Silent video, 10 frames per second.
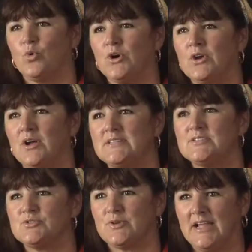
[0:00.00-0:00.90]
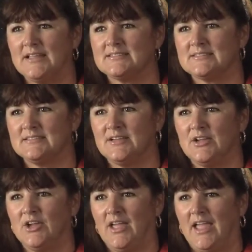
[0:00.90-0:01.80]
Work on strengths
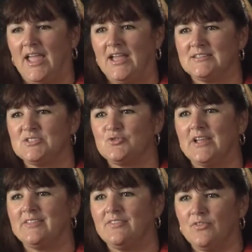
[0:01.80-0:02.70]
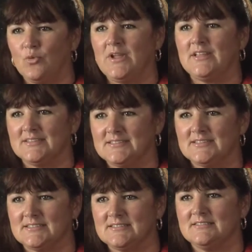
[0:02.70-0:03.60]
and strengthen the
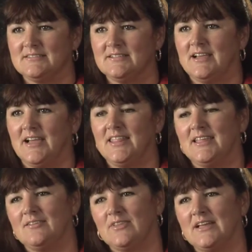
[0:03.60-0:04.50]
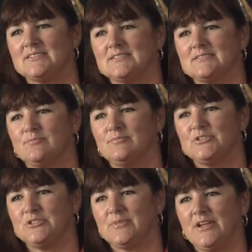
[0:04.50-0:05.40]
weaknesses. I think that's
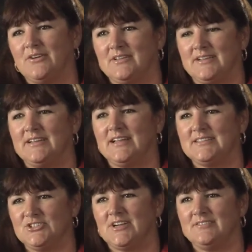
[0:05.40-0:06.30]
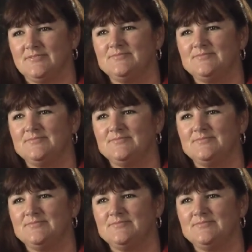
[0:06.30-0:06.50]
Bishop Carroll in a nutshell.